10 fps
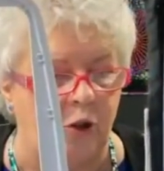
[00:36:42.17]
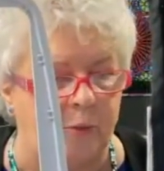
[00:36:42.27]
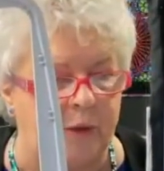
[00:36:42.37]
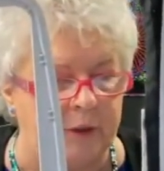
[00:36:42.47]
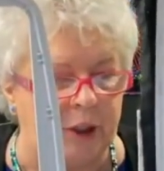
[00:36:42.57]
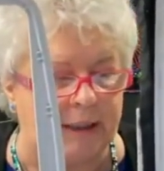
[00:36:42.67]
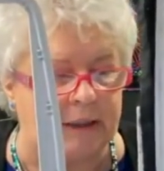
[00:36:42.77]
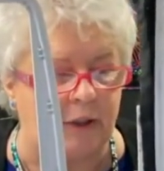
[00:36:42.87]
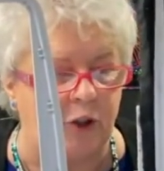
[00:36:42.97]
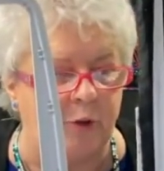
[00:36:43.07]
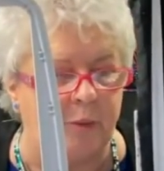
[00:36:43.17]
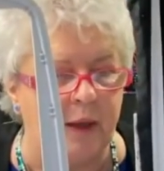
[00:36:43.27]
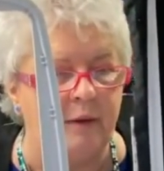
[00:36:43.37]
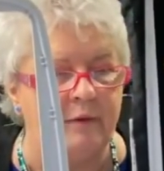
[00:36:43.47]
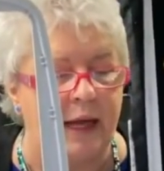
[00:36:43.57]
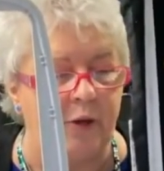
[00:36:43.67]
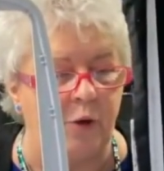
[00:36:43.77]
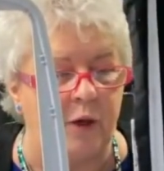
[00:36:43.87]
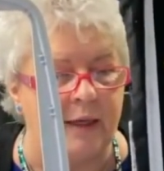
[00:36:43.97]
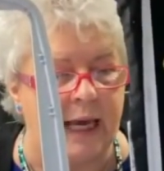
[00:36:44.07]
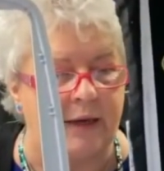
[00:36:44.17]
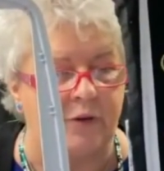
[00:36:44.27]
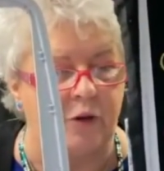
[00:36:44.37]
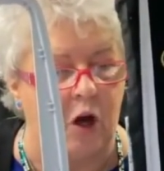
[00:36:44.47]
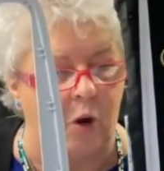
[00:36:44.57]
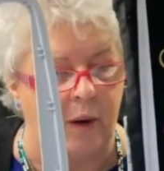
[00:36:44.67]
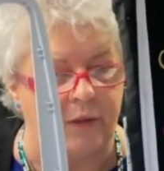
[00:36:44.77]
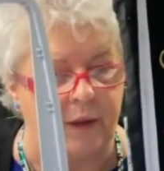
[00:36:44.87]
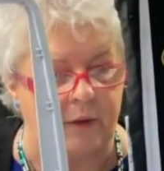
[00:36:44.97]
the Majestic hoop, that you can get to go with it.